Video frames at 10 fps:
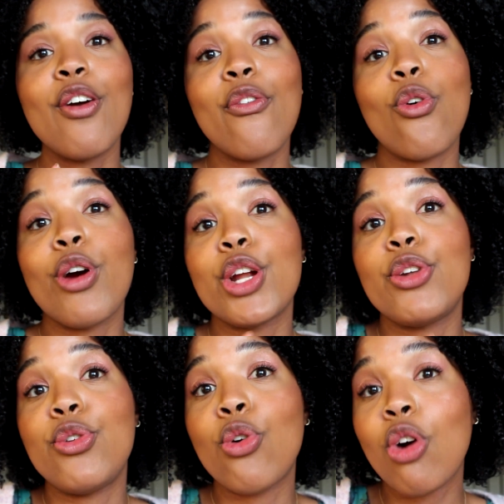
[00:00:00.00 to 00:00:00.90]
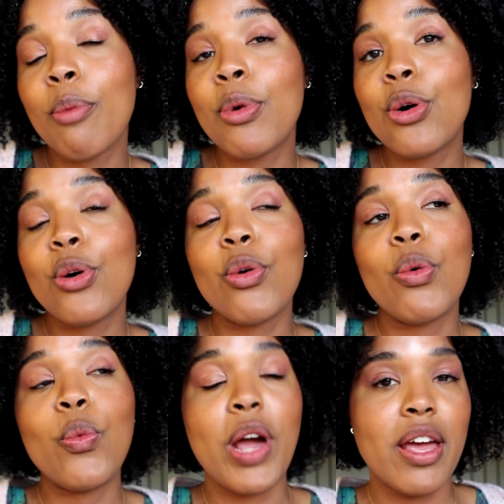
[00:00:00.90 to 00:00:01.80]
for normal
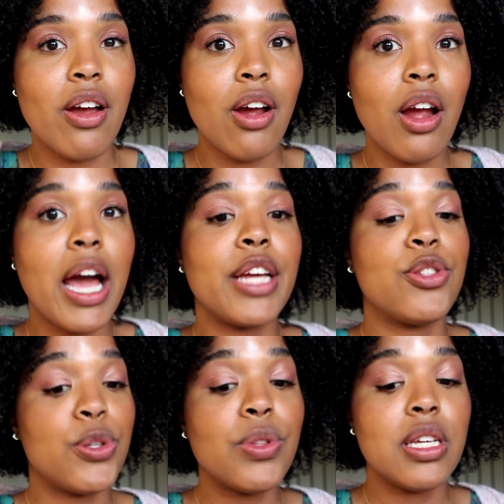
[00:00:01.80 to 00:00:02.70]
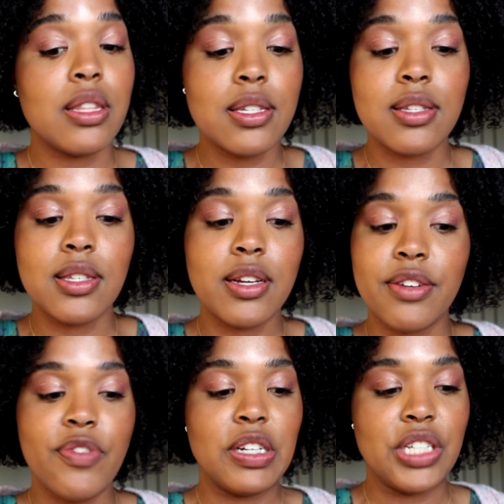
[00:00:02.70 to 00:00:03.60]
wear, I do think this is a
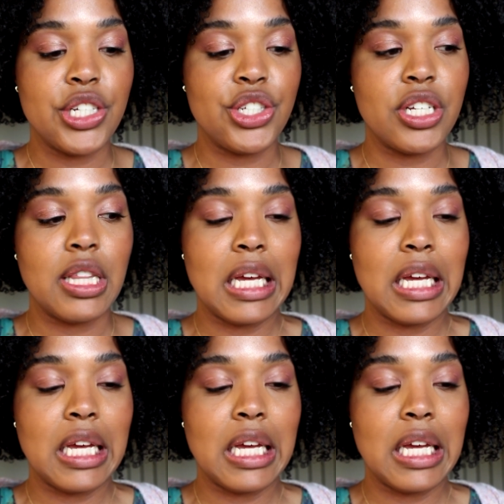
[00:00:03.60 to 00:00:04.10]
good foundation.